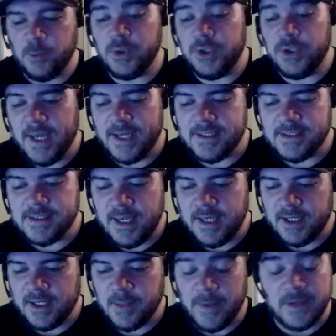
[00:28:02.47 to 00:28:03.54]
"What do you guys
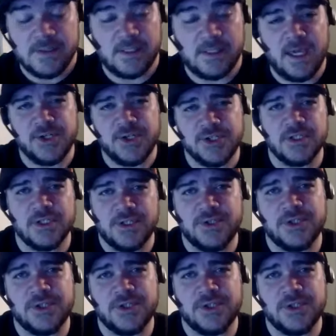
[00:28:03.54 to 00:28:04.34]
think?" And everybody's like, "Yeah, sure,